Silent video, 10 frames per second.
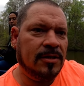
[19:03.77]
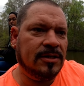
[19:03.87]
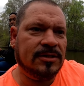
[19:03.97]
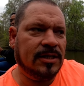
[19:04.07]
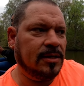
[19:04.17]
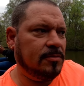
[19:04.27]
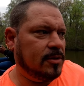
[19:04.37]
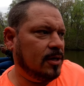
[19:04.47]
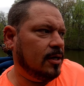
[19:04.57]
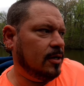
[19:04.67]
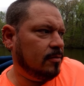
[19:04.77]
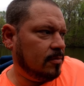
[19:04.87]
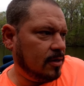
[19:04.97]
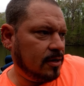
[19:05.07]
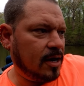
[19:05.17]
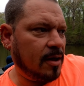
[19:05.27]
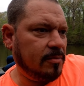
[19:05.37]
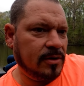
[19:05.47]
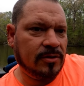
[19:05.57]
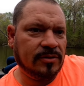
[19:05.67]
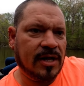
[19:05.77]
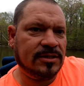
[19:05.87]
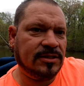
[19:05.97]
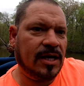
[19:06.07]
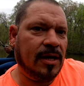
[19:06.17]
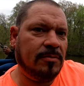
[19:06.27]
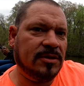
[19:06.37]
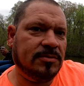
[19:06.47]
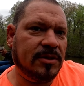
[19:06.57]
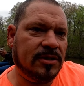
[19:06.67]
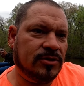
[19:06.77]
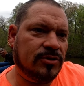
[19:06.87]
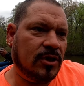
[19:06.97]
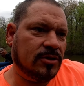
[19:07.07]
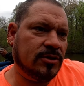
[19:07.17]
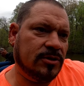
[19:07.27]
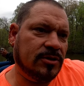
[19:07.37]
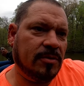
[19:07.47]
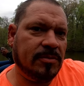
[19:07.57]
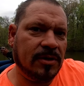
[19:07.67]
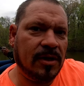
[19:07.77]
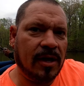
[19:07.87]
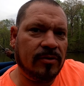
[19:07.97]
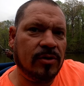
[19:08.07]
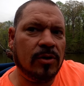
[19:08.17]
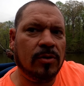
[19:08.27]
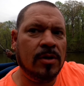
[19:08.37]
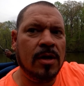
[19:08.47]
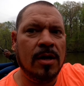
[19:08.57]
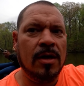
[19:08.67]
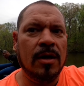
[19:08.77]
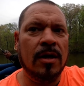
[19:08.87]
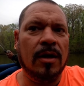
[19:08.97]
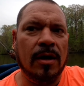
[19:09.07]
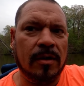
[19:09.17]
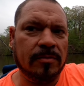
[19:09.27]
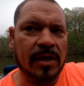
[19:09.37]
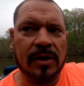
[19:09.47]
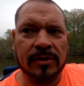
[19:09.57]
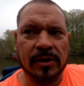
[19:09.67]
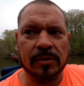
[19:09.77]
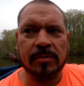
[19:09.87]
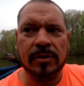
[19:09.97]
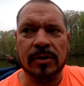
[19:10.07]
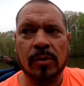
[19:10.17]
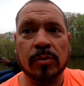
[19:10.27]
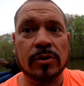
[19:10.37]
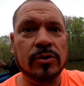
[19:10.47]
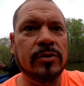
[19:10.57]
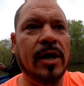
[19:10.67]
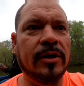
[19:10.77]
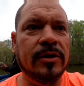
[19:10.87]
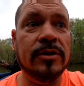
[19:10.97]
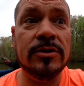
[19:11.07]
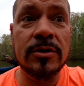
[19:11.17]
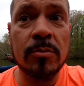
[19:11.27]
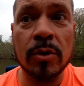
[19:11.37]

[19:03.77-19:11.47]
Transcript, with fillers: they seem to um, not be on that side must be construction something i don't know um, down there but uh, we're gonna go down here there's a little